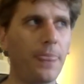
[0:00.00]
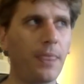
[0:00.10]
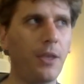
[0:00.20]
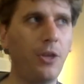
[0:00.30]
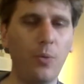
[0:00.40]

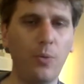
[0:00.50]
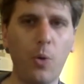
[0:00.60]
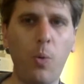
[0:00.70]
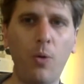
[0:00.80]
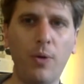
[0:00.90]
you know, the
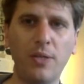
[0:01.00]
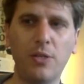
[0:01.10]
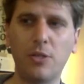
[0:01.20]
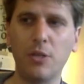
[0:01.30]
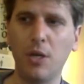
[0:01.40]
quote
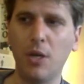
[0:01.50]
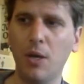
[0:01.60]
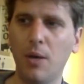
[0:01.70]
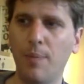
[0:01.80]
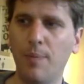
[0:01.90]
is,
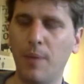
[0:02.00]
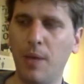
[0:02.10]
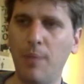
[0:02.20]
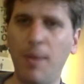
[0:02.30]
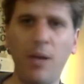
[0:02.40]

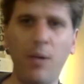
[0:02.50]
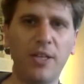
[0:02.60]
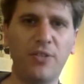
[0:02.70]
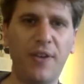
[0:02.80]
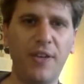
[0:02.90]
in many
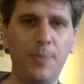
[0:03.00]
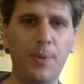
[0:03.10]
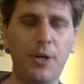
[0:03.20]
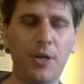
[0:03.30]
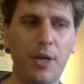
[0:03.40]
ways,
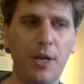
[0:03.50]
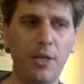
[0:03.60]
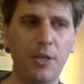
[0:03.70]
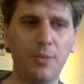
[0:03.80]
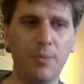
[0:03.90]
Facebook
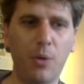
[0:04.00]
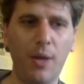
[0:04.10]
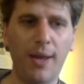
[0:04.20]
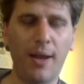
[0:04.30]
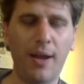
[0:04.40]
is more
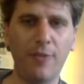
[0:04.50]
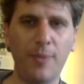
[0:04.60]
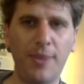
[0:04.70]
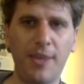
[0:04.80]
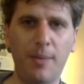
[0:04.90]
like a
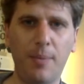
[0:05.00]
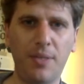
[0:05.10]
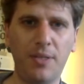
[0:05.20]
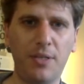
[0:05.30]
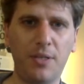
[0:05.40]
government than a
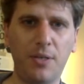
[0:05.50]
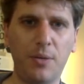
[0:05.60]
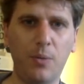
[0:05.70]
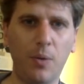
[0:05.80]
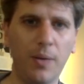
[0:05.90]
business.
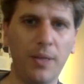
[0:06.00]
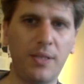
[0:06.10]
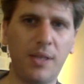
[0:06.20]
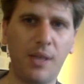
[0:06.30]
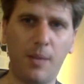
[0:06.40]
We're really
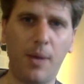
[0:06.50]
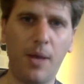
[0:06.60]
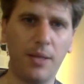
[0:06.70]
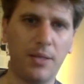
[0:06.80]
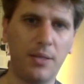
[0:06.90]
mm. setting
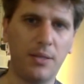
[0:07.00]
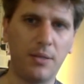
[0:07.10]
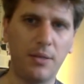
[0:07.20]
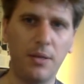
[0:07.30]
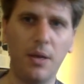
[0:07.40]

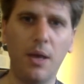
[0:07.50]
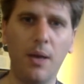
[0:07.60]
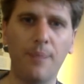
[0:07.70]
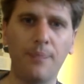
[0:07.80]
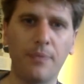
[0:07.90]
policies,
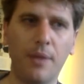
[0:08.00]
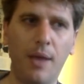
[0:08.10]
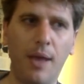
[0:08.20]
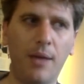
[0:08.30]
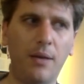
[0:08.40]

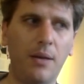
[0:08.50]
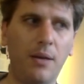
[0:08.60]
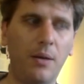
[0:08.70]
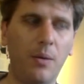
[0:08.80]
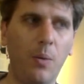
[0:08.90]
and
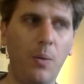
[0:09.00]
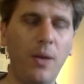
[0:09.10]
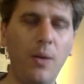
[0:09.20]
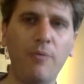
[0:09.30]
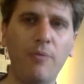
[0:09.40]
when
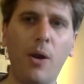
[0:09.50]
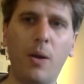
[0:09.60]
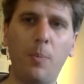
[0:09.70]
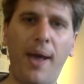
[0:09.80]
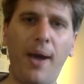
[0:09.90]
you have
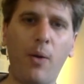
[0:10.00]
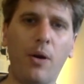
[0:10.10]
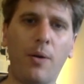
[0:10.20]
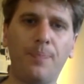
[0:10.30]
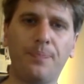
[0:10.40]
market
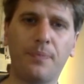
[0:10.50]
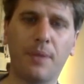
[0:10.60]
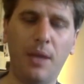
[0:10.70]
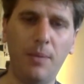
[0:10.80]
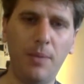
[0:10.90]
power,
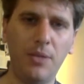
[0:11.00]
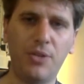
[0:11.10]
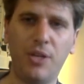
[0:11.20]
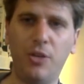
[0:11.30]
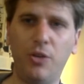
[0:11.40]
it means
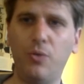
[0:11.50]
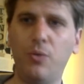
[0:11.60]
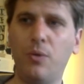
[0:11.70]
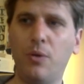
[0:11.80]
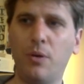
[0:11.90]
that
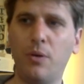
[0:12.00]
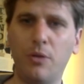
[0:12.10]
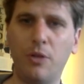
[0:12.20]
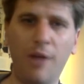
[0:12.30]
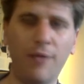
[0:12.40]
you
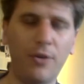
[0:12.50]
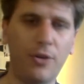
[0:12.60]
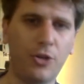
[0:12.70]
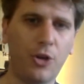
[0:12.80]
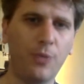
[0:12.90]
govern the
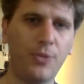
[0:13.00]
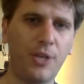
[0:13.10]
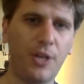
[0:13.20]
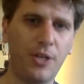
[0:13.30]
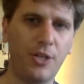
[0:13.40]
terms
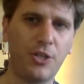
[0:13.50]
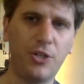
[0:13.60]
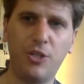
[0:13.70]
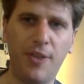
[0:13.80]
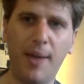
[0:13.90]
and
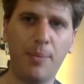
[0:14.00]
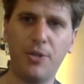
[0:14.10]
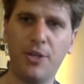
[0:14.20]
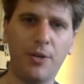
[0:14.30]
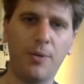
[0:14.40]
conditions in that
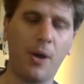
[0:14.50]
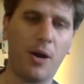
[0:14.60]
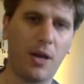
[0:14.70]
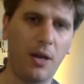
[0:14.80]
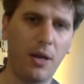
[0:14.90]
particular market.